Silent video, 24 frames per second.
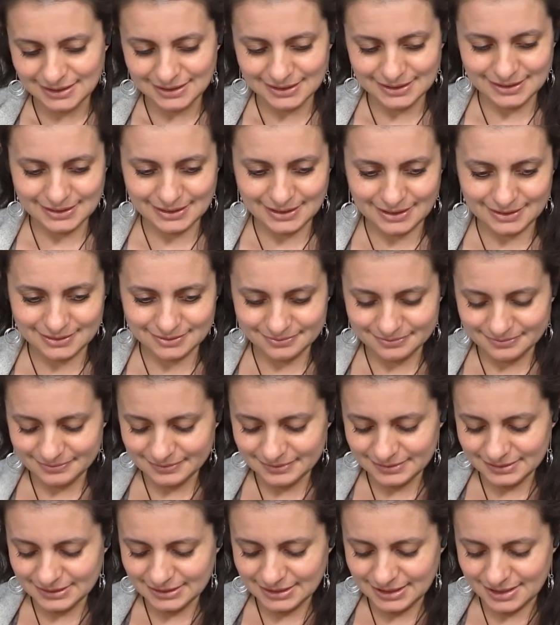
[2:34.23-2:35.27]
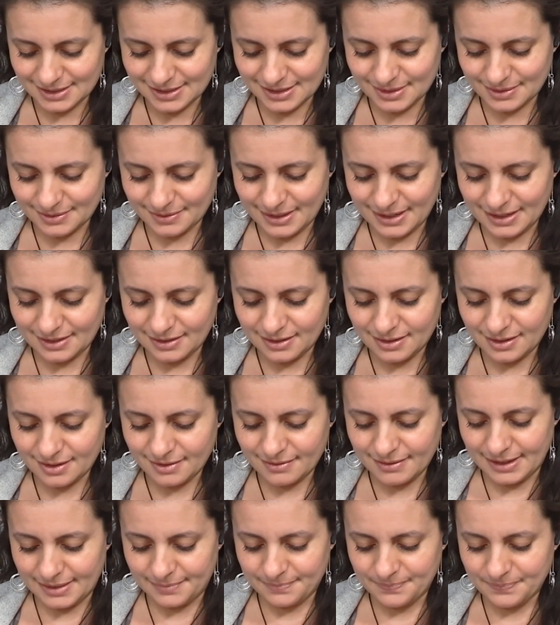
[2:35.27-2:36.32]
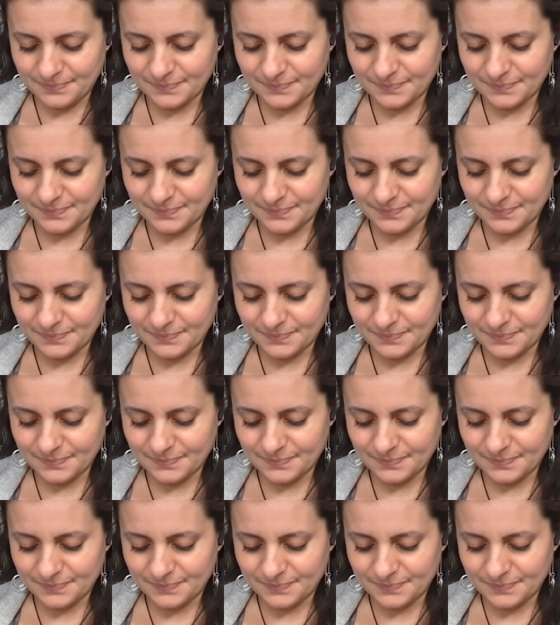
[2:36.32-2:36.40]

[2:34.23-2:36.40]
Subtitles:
yeah, not so great. All right,